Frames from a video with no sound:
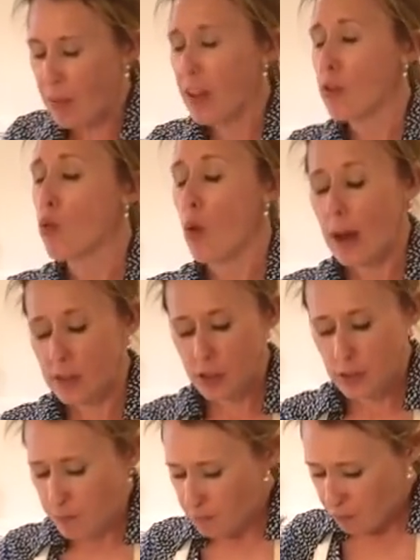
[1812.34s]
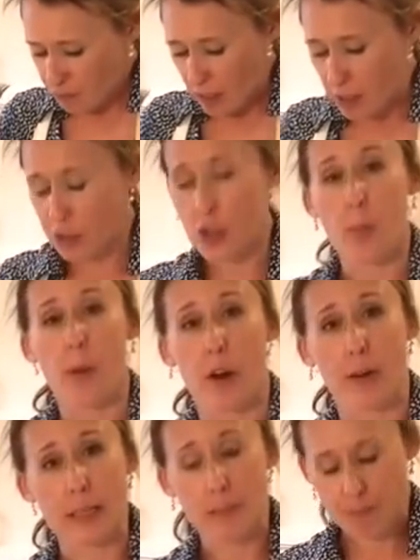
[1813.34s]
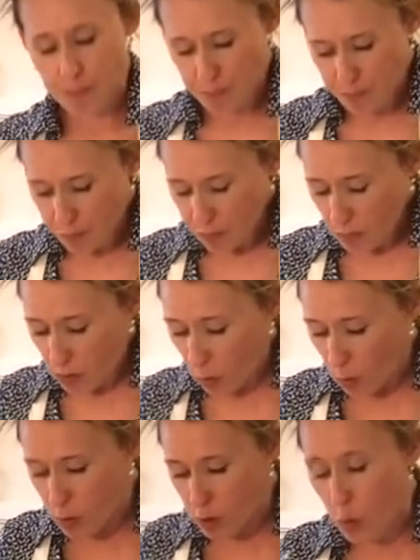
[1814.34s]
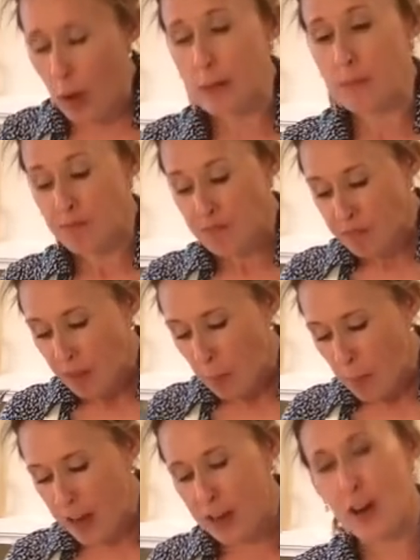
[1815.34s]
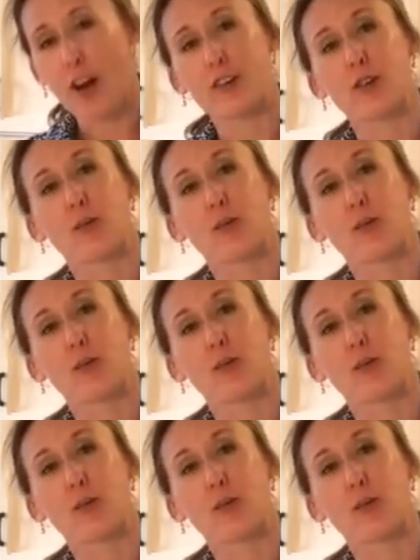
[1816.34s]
that crust is so buttery, which is what made it hard